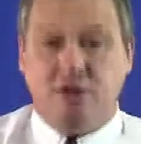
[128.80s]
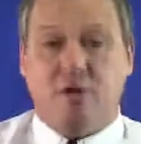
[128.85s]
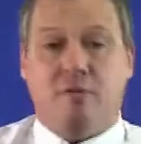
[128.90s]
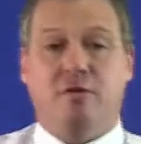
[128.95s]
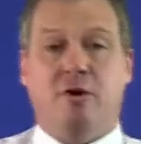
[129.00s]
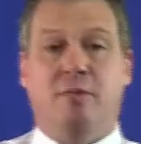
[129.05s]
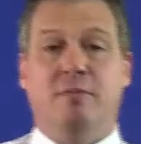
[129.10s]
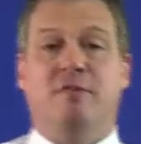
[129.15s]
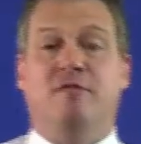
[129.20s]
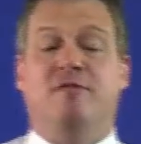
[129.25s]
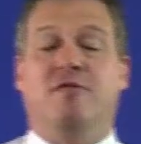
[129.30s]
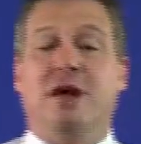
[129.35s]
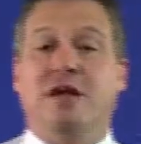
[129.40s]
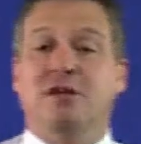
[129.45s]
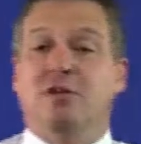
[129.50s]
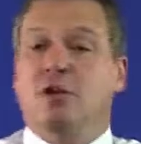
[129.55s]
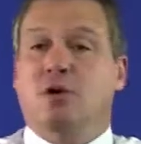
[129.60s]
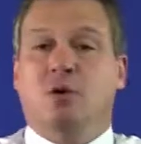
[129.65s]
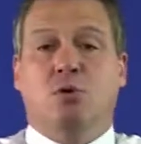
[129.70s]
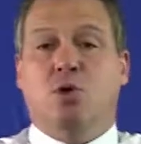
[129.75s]
So from the
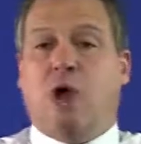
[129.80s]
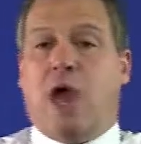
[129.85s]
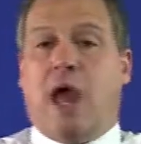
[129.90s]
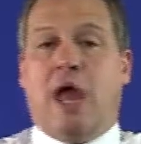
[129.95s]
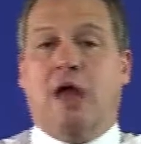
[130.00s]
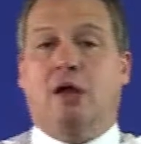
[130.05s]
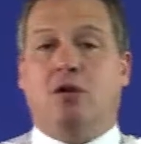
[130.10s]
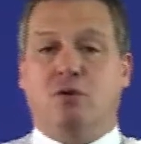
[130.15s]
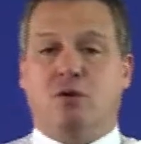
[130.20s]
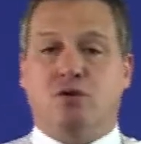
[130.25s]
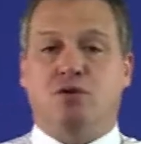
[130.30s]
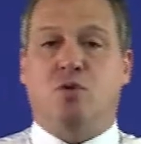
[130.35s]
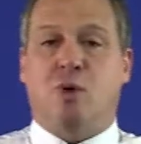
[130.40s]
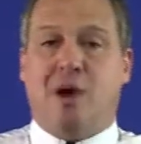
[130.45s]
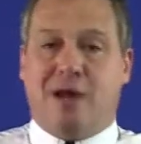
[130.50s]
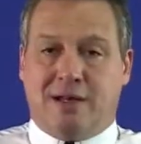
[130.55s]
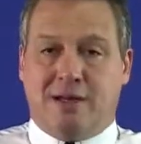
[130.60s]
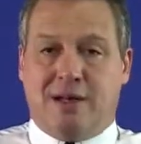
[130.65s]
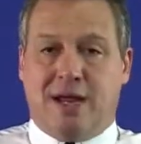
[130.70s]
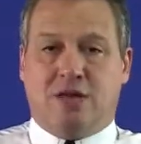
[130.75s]
front, your hand looks
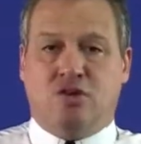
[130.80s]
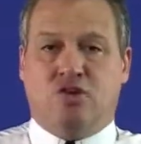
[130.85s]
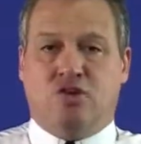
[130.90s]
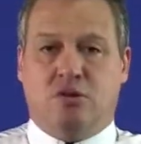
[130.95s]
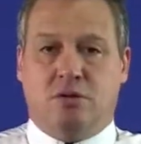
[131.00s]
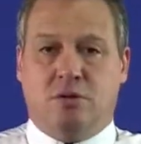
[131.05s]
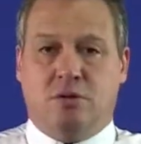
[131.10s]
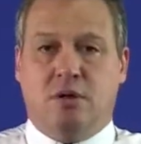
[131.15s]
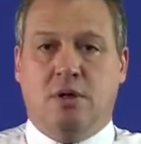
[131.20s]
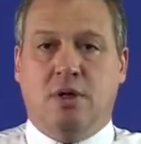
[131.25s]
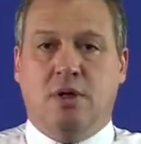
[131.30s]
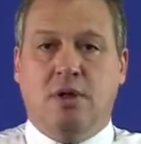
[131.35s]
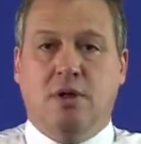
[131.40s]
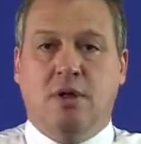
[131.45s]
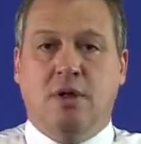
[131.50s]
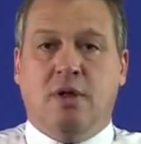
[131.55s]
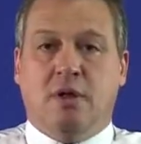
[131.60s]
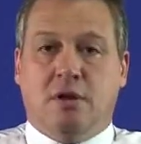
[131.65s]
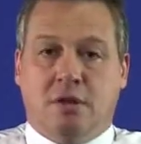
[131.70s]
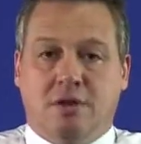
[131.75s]
quite natural.
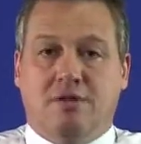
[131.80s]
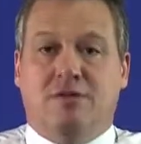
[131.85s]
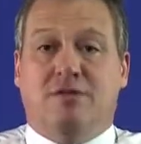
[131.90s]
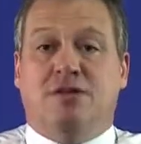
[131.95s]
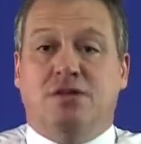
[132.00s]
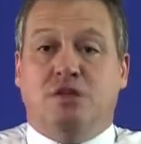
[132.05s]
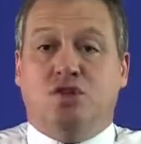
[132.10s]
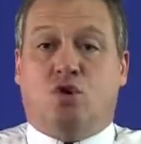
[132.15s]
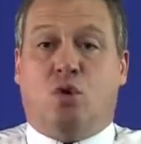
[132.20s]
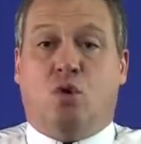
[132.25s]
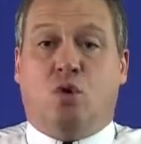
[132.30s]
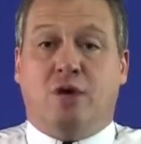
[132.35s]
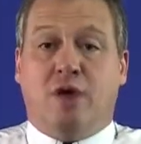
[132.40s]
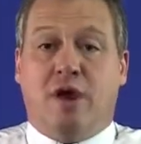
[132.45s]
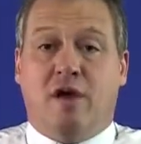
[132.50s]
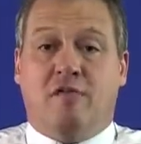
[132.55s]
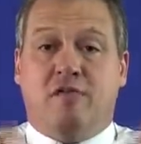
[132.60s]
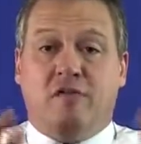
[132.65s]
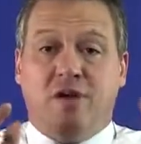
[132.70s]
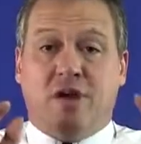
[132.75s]
This is
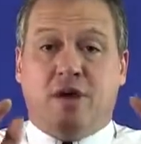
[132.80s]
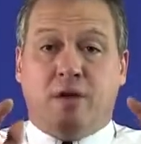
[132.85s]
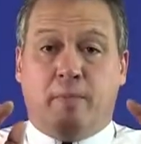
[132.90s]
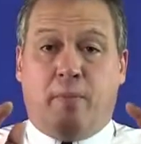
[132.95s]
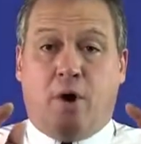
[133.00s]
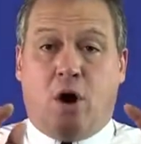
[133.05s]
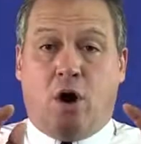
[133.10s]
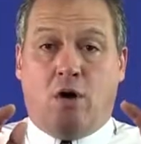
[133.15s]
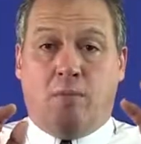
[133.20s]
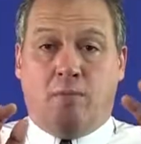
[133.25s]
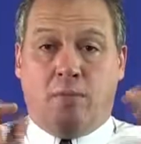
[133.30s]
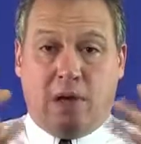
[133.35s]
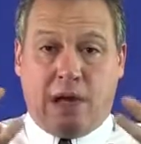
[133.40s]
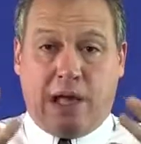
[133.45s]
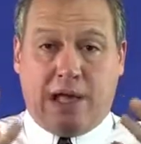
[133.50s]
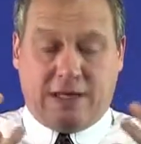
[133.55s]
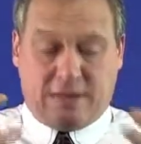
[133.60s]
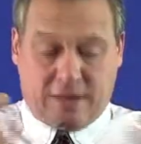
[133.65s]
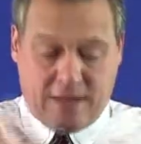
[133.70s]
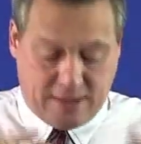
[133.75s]
called a finger palm,
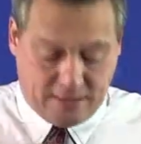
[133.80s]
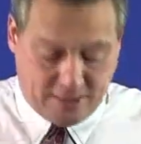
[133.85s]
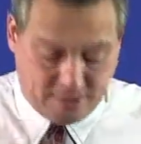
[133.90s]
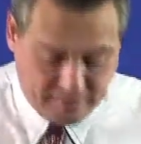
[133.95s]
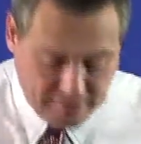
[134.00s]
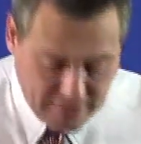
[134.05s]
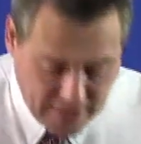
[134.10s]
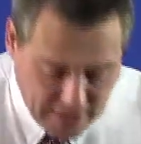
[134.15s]
like that.